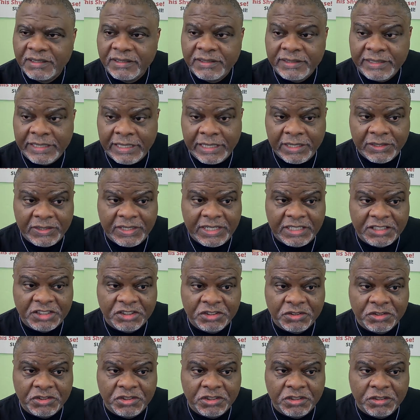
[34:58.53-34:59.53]
Now that
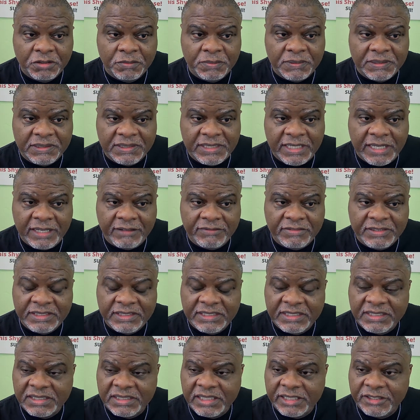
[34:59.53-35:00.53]
YouTube is having
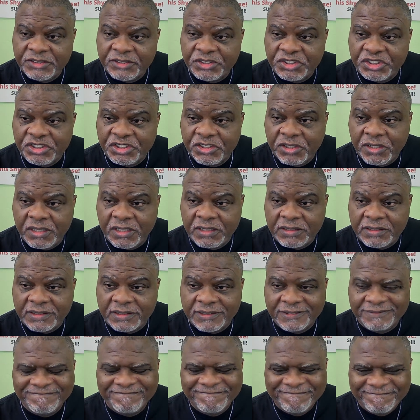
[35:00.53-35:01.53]
these little shorts,
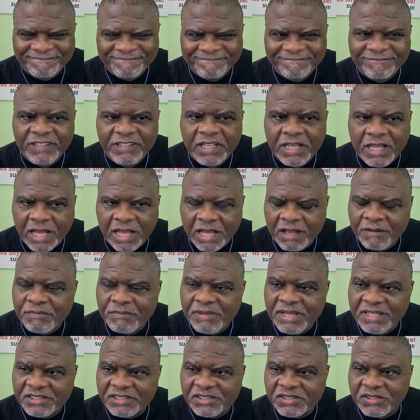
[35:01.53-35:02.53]
I may